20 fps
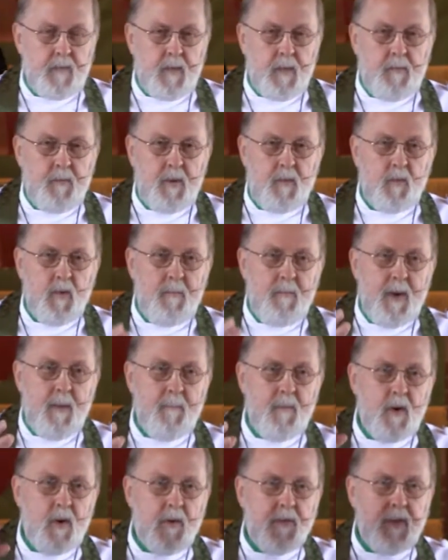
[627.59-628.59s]
But
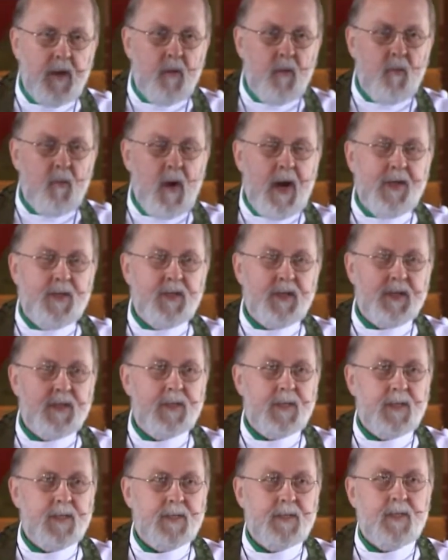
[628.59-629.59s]
remember that
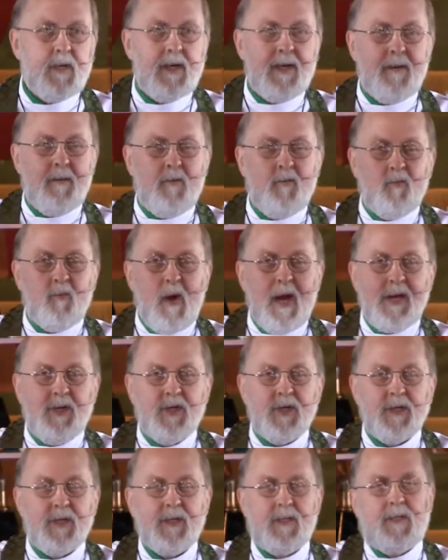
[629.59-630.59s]
righteousness and
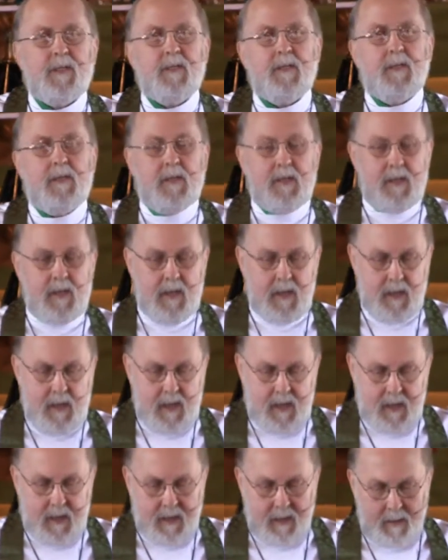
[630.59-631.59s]
righteous
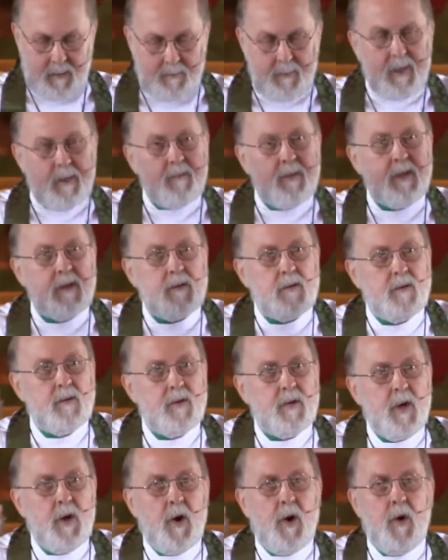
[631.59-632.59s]
is biblical
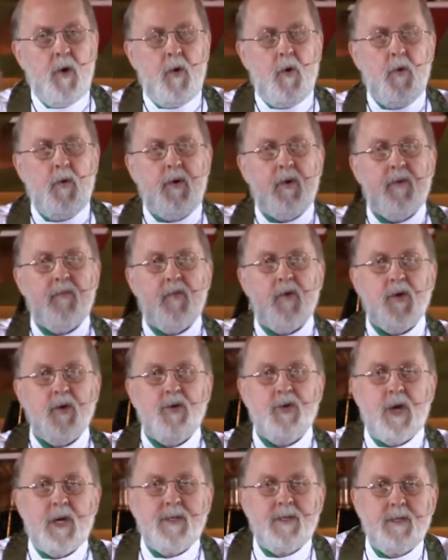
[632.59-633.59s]
code for
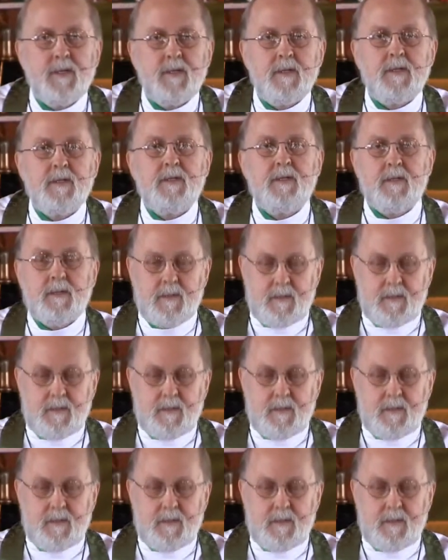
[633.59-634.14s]
justice,